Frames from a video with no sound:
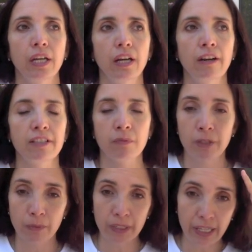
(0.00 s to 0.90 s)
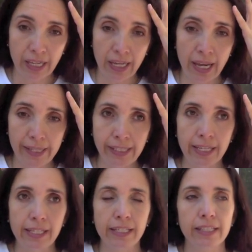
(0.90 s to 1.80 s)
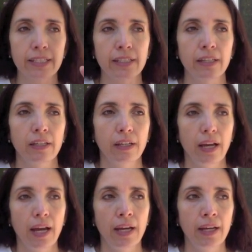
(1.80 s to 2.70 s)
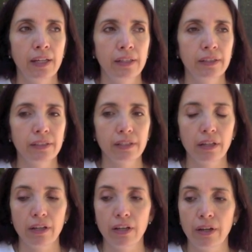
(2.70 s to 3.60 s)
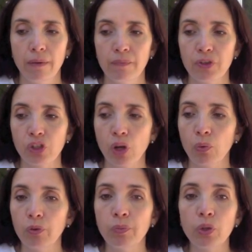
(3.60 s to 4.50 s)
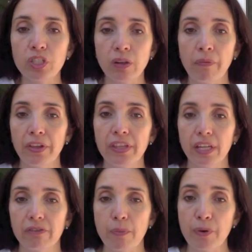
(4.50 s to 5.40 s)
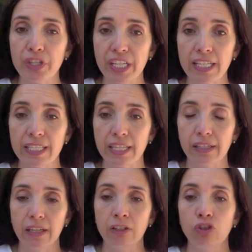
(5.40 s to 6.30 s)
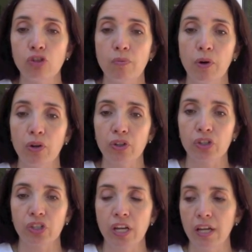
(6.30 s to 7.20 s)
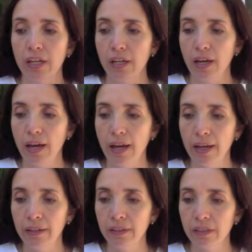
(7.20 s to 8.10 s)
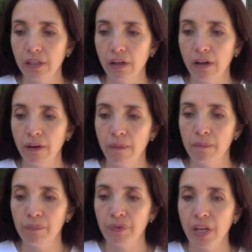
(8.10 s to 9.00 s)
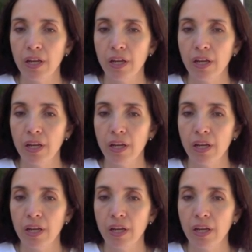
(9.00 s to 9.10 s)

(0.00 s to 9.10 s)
Uh, sometimes I get headaches. And um, so I would put something that represents that into the box. And um,